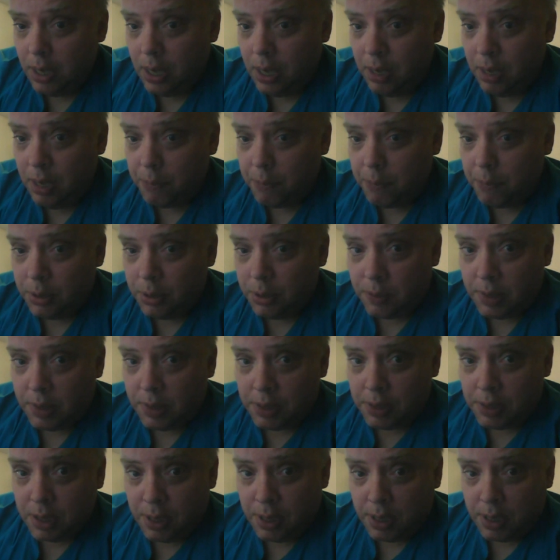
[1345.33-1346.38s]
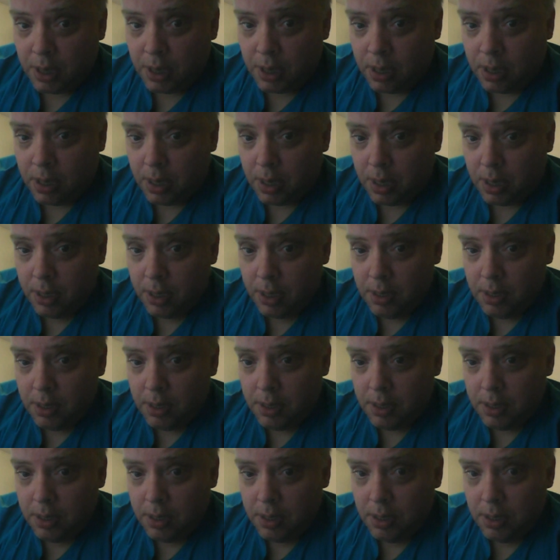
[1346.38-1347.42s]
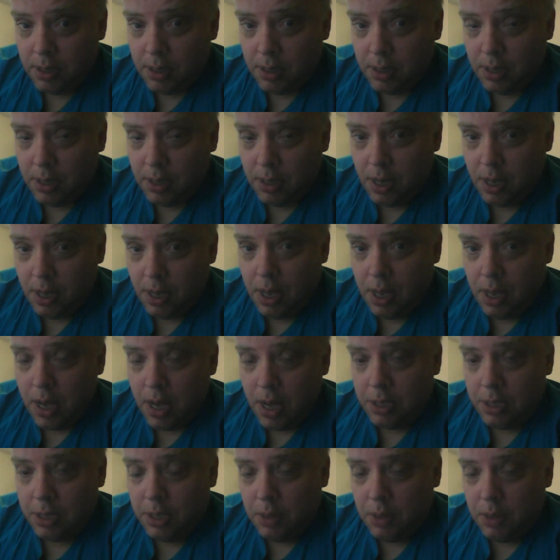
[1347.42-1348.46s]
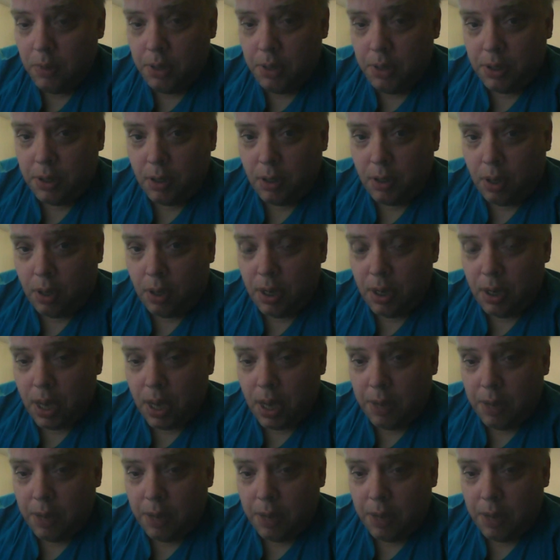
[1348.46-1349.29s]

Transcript: and put the rest in a card? And you would have thought